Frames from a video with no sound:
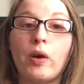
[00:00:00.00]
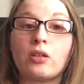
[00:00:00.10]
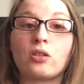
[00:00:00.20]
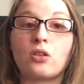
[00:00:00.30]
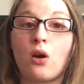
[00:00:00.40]

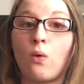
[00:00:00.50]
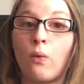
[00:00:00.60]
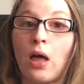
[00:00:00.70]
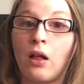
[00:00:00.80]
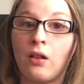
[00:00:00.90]
it so
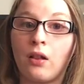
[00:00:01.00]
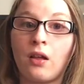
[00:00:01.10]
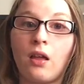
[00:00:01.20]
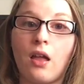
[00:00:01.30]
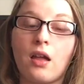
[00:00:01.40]
well,
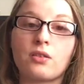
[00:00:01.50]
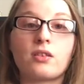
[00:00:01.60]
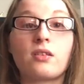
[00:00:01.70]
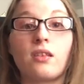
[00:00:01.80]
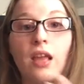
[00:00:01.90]
and
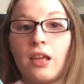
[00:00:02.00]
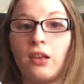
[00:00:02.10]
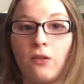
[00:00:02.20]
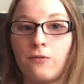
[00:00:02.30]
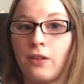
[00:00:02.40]
just
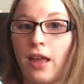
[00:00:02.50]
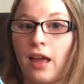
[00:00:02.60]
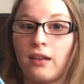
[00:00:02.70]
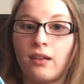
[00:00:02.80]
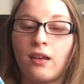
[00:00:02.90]
thank you for that.